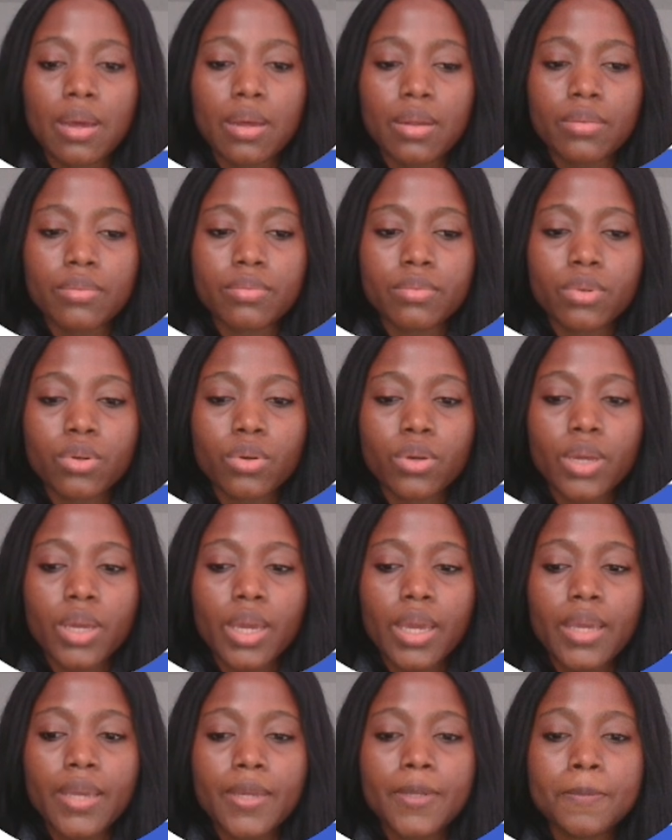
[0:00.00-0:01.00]
plan.
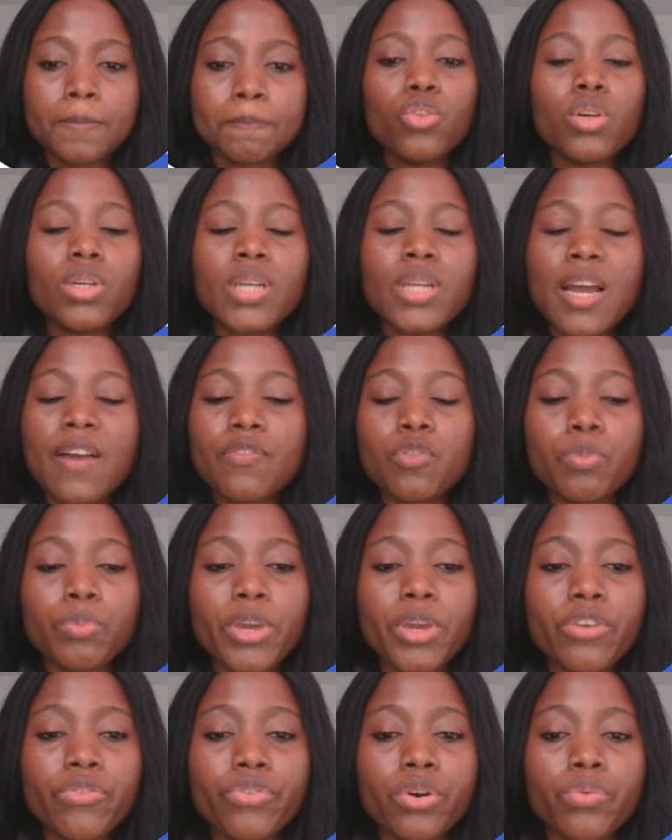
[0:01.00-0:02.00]
Okay, you don't have to
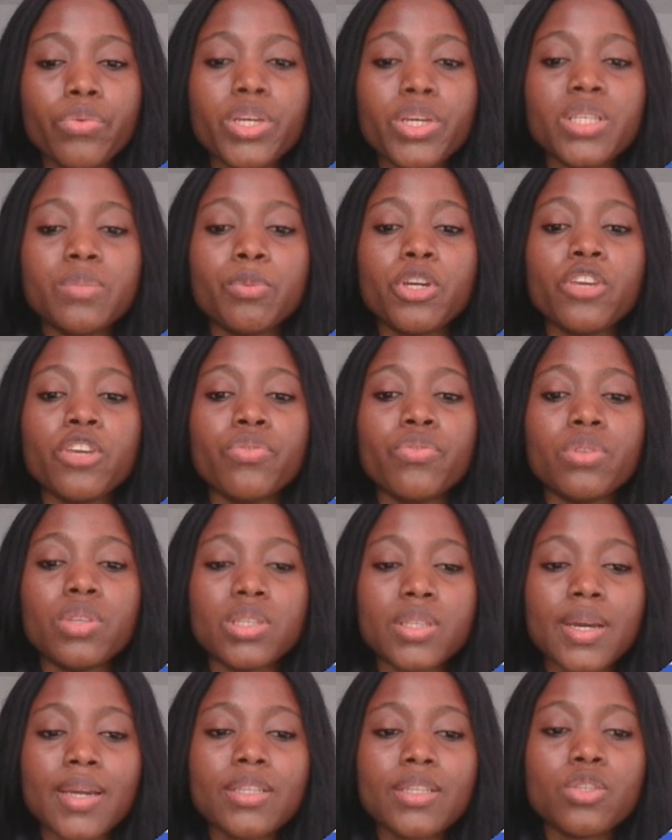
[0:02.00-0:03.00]
pay for it, but if you
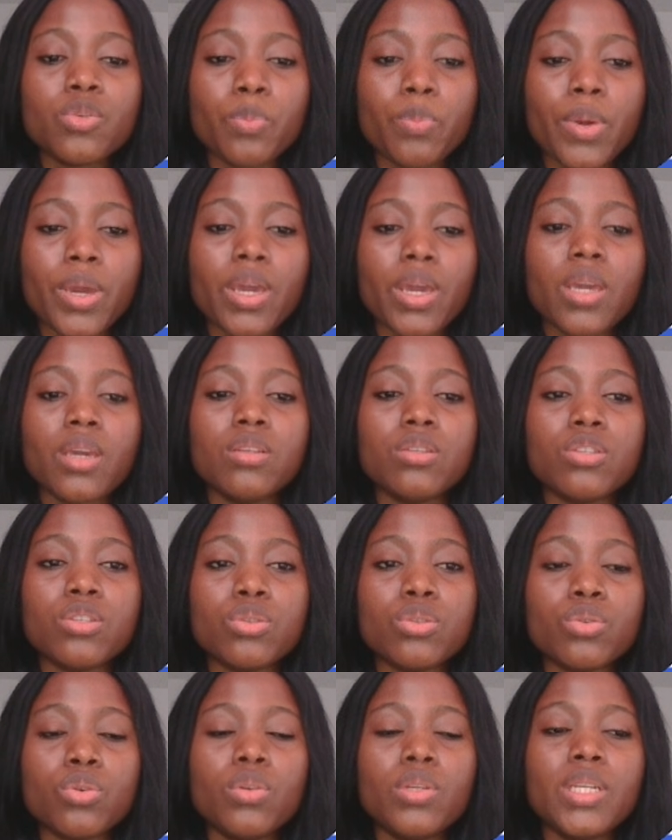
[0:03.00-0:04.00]
decide to pay, it
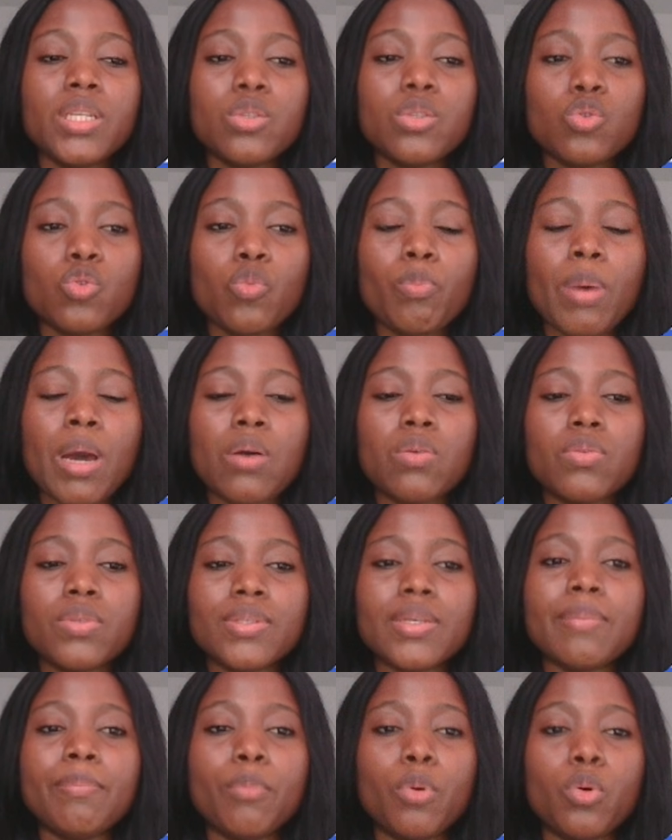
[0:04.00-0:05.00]
is only two
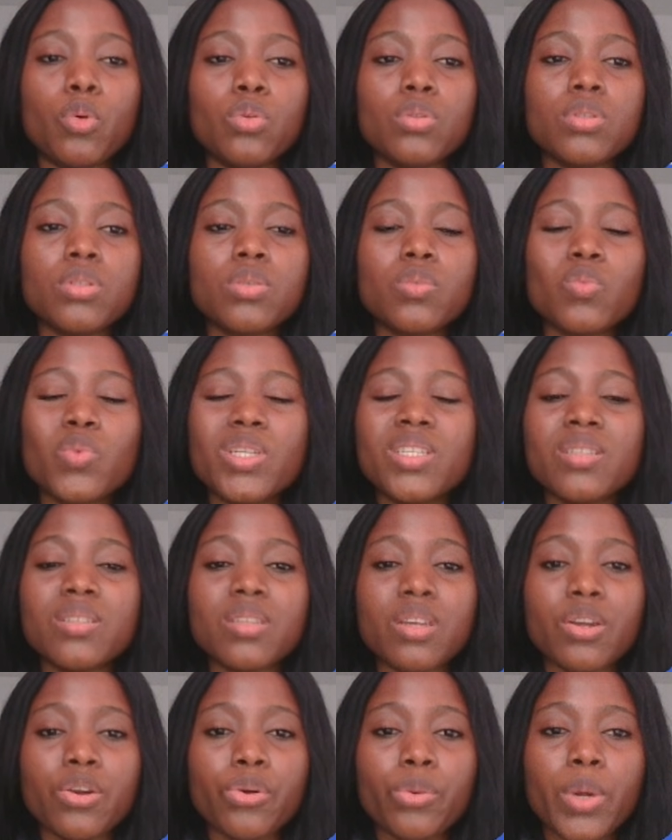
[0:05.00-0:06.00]
pounds a month, which
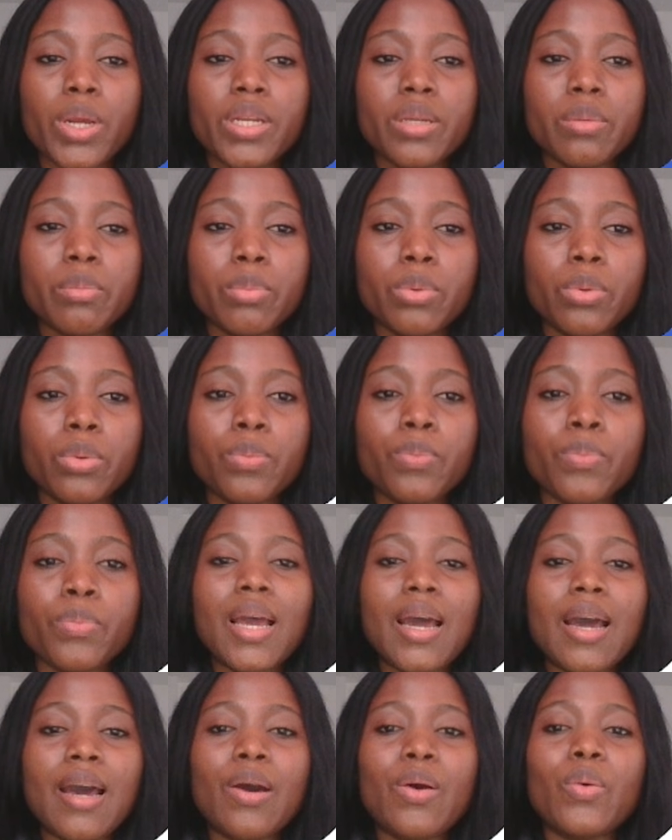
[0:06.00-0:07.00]
is incredible.
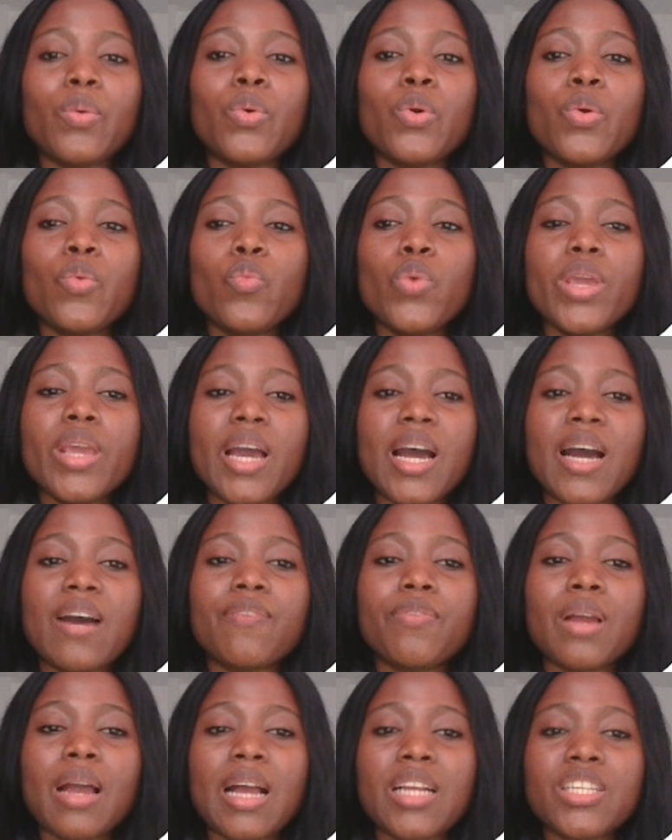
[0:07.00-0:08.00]
Now we
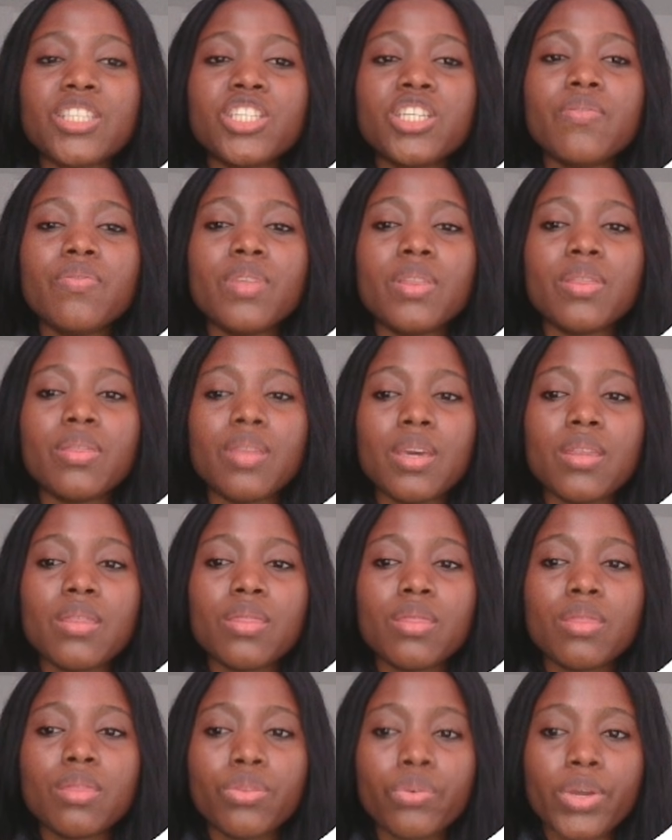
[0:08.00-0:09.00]
have achieved the
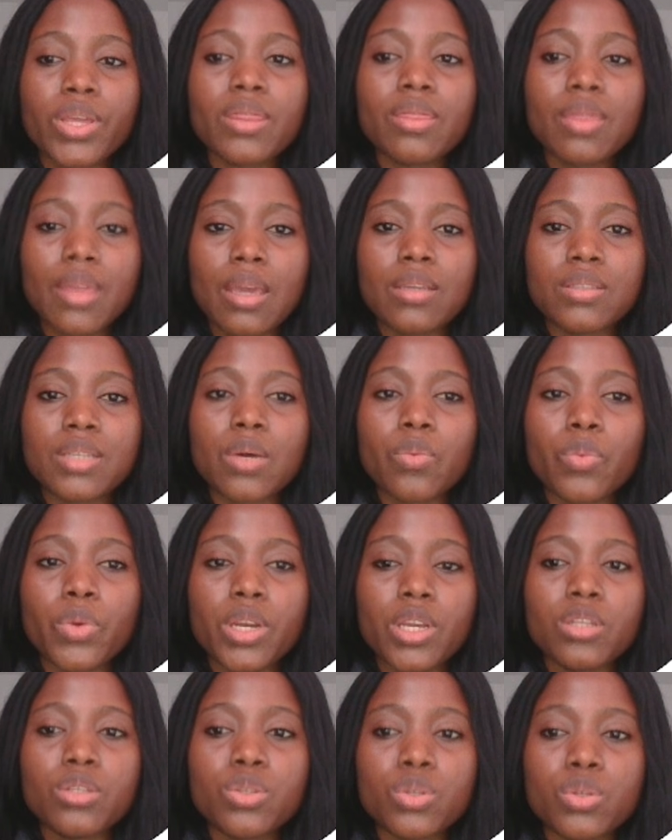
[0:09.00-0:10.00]
th- three things that
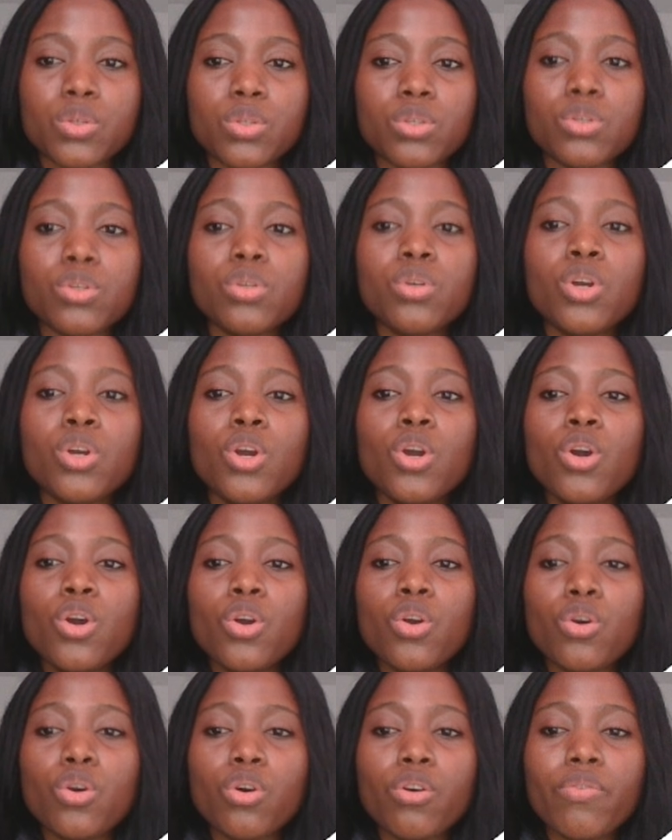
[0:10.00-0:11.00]
we need to do.
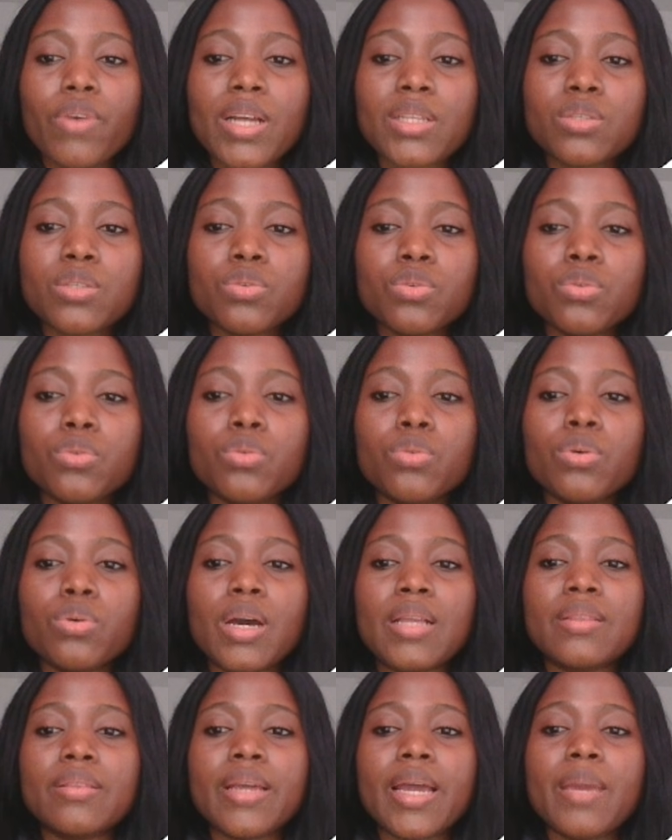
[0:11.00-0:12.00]
Go over to
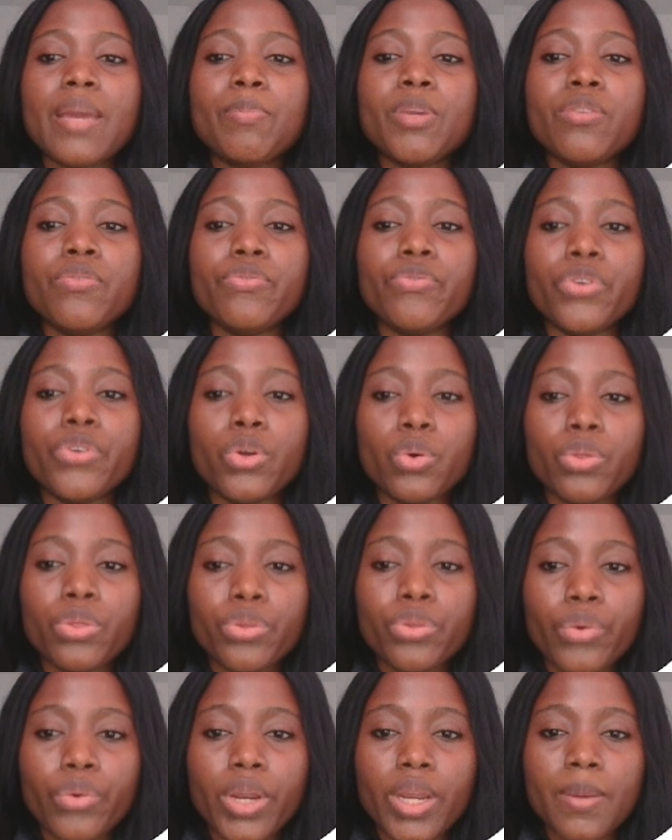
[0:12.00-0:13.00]
Google and type in V E
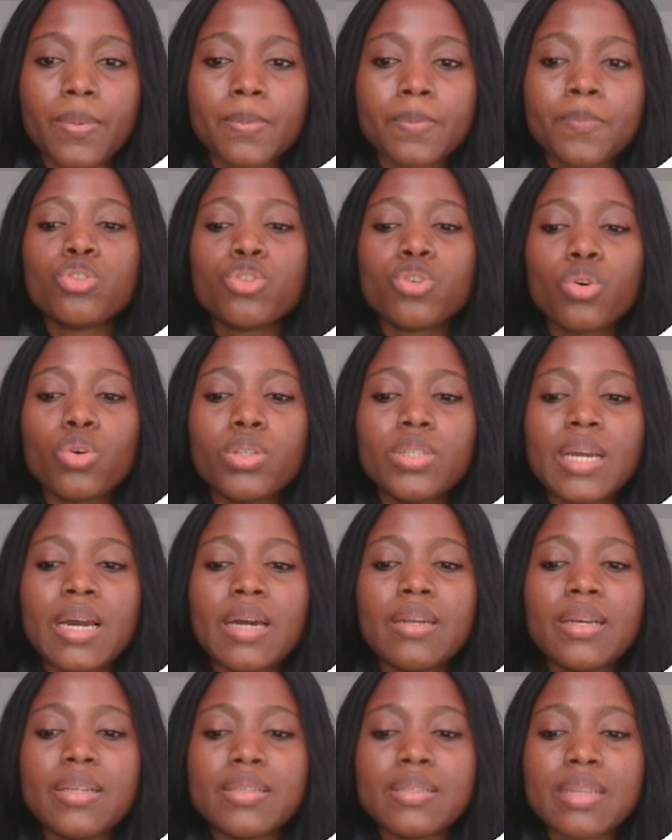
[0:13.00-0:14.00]
O three. Scroll
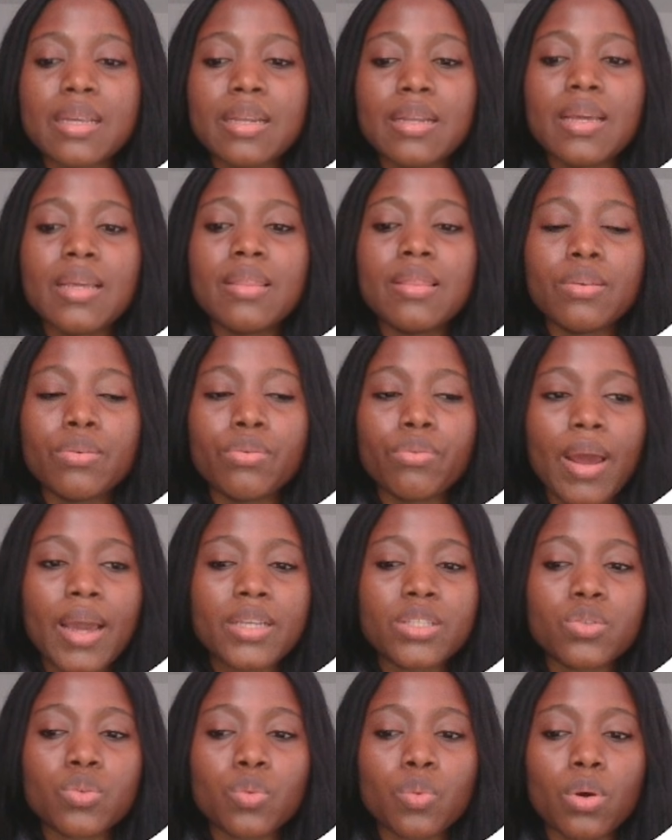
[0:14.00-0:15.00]
down and select the
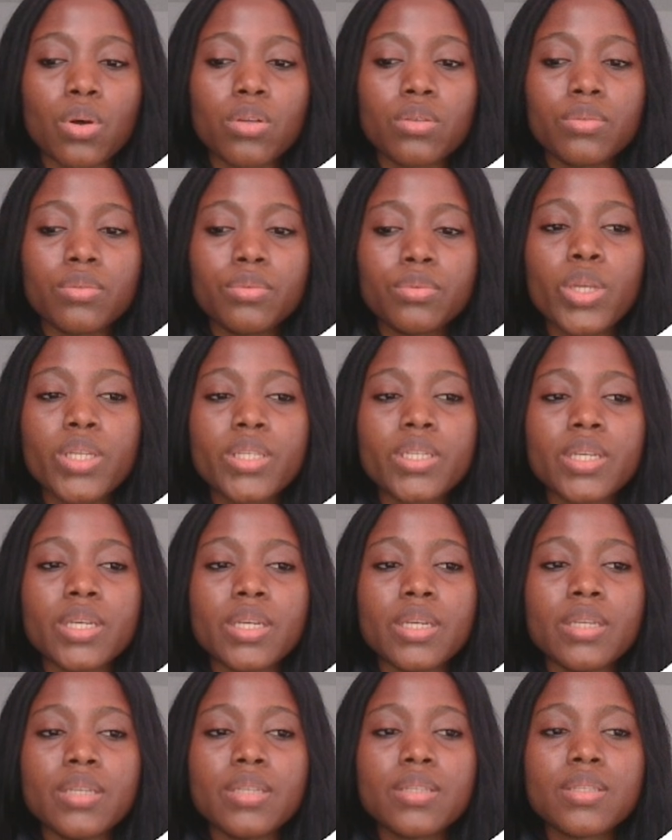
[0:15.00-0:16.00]
right one, which
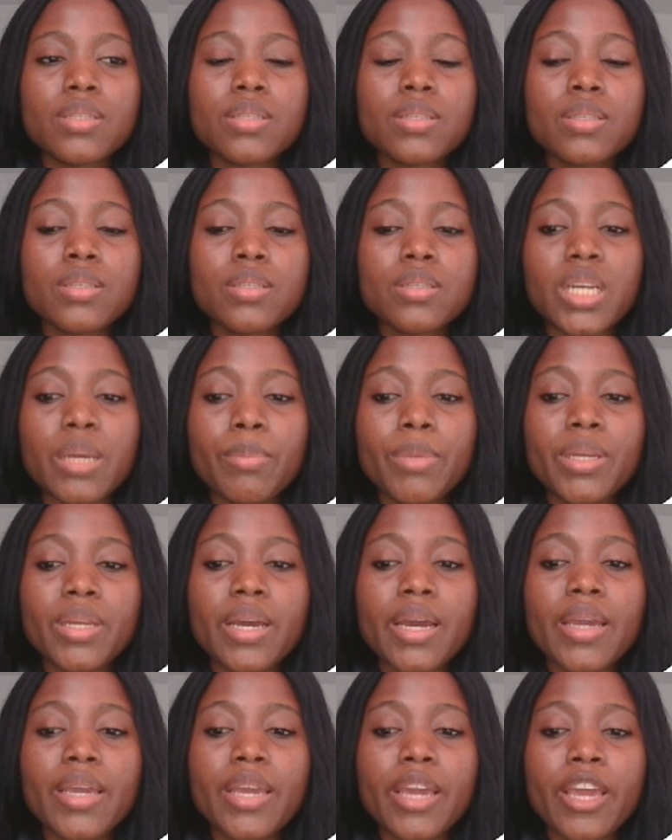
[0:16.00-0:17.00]
is
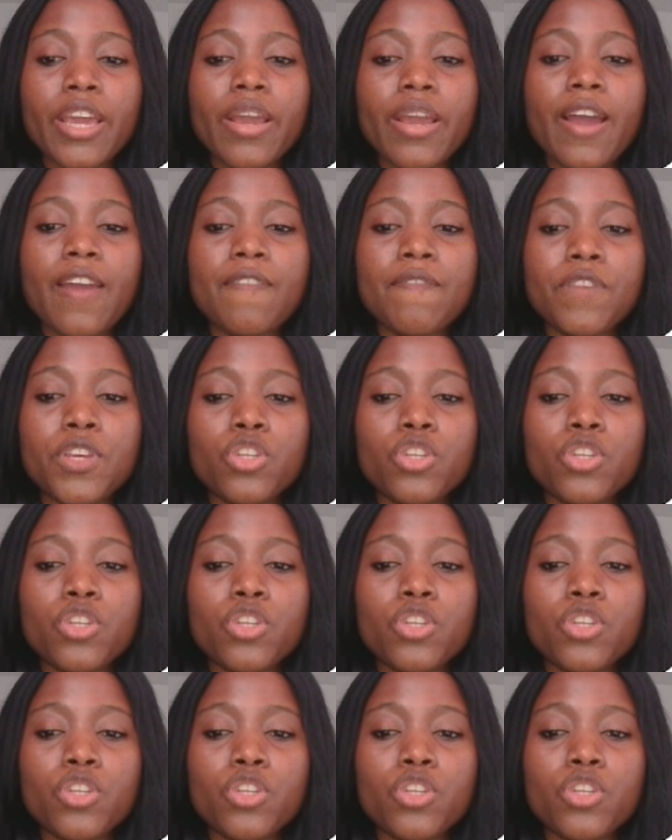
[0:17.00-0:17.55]
Gemini A I